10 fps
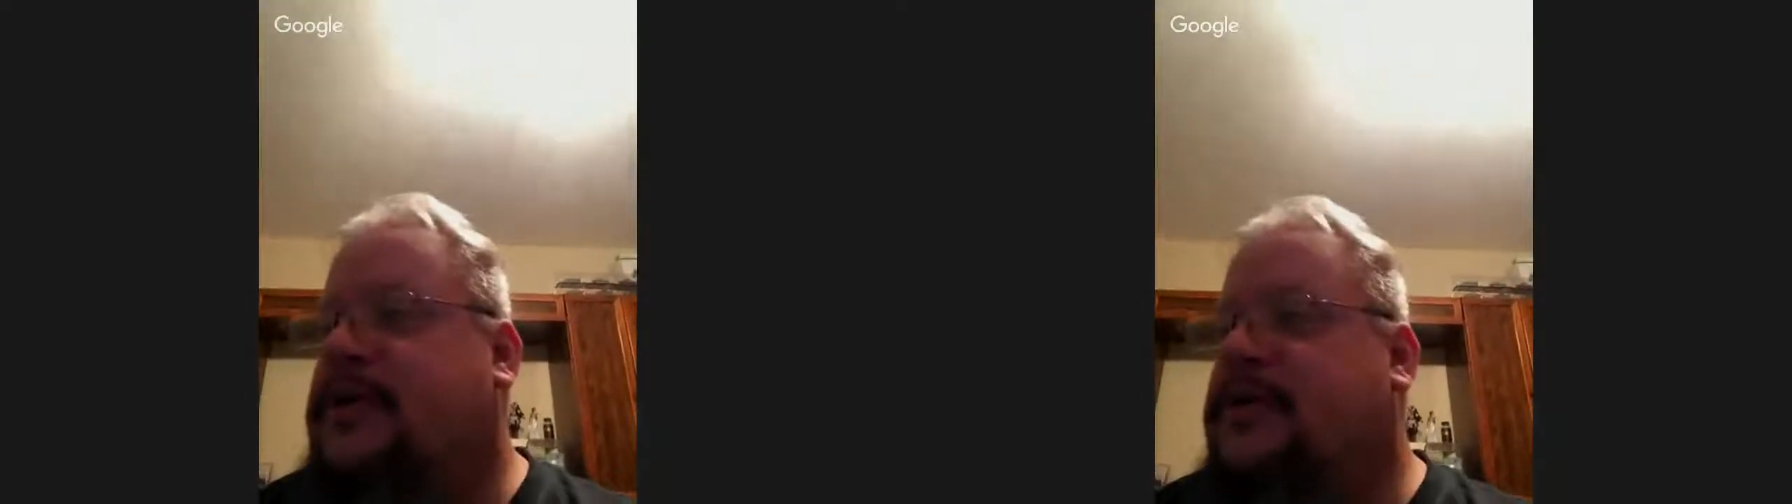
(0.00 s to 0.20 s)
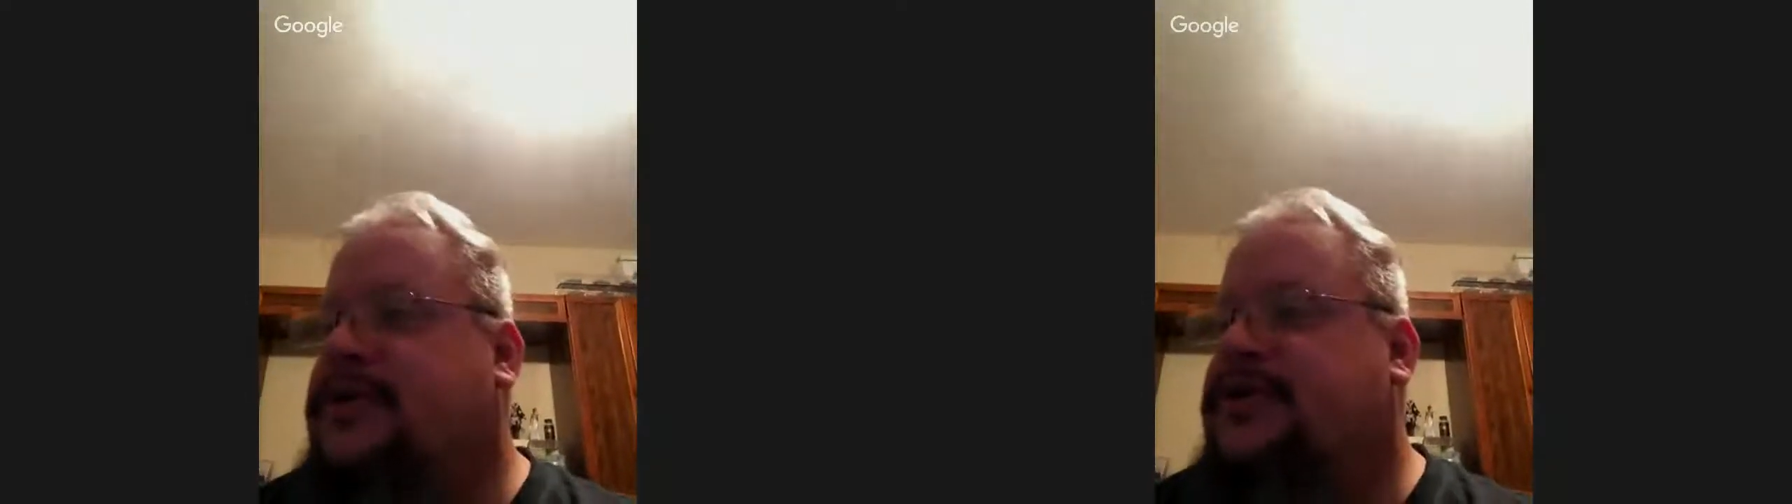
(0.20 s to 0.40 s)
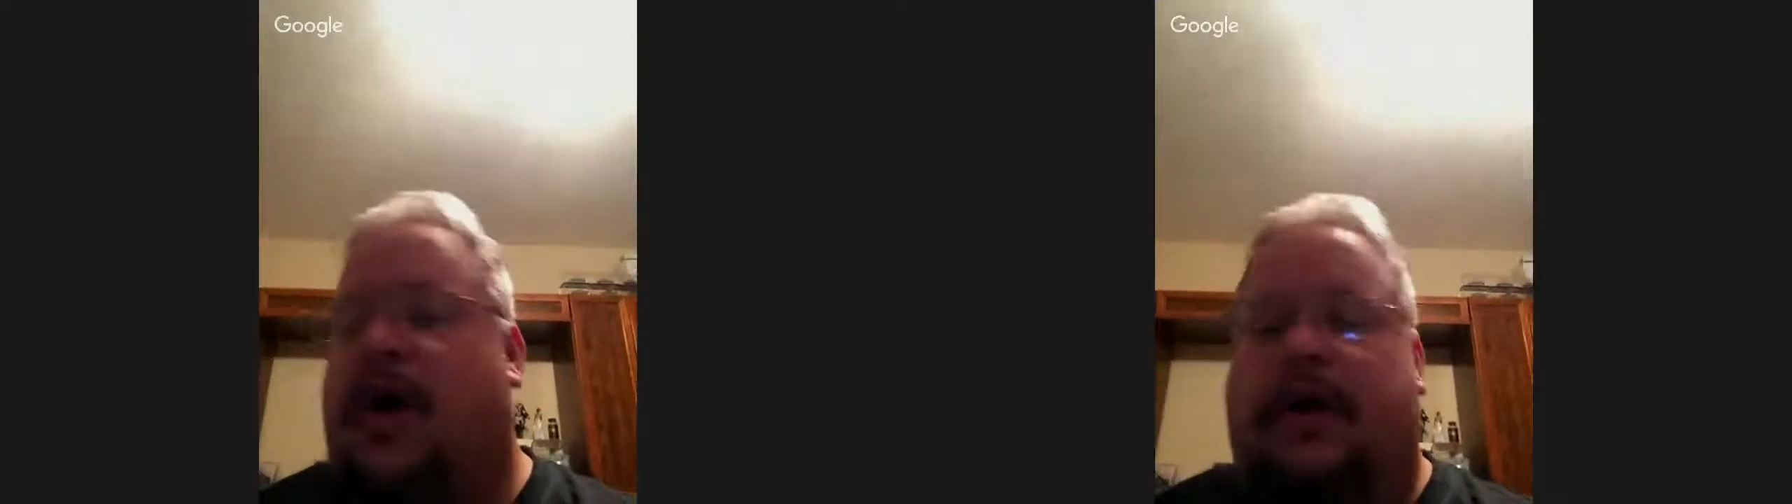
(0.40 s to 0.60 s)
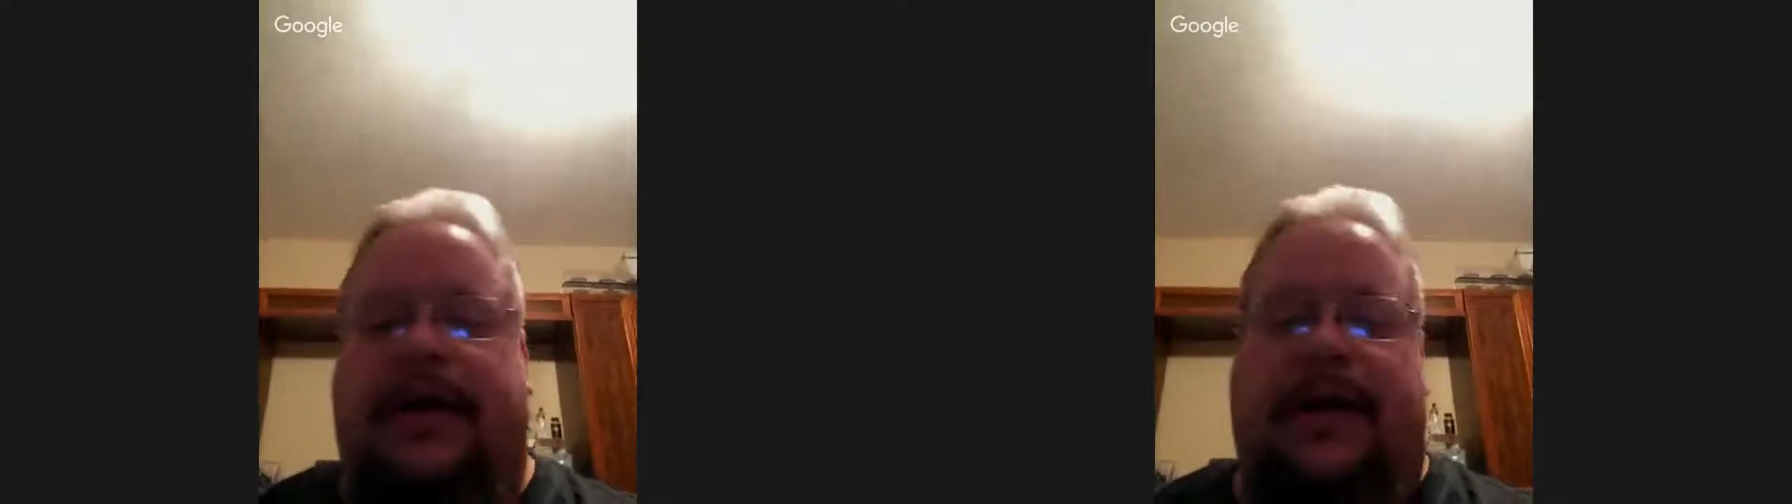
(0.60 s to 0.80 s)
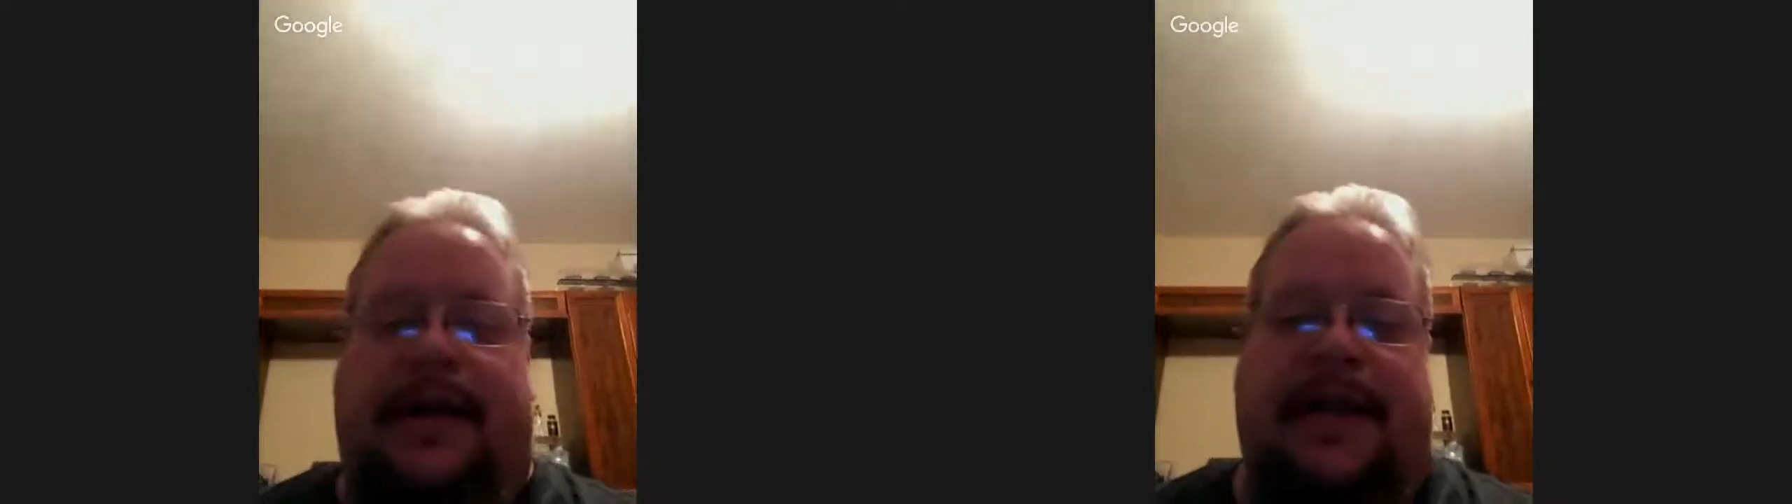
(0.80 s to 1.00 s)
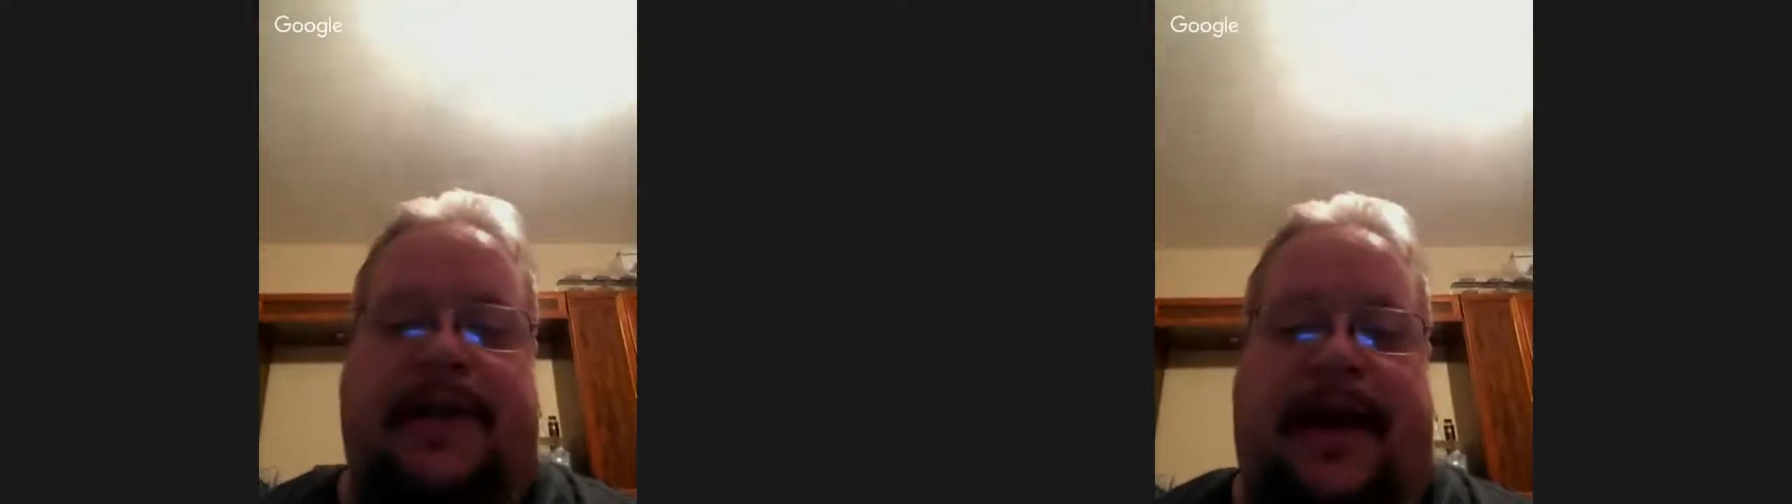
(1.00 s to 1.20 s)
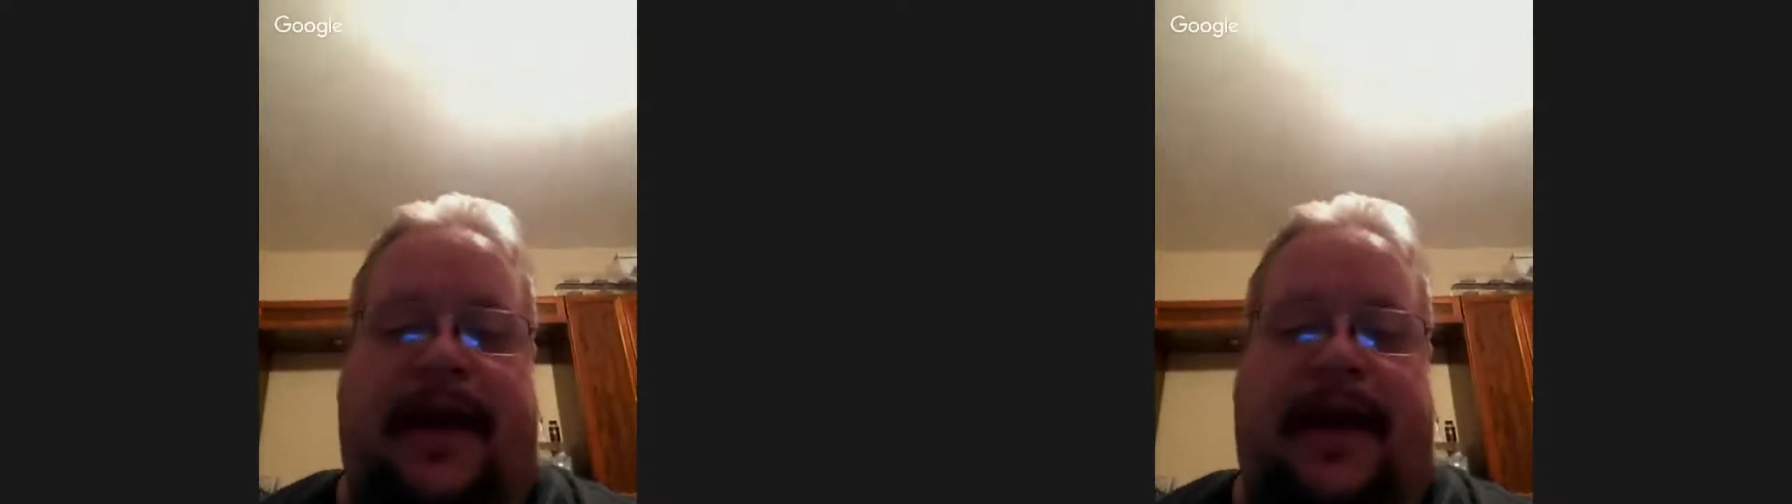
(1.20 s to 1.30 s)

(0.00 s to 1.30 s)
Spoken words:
Strong didn't like that.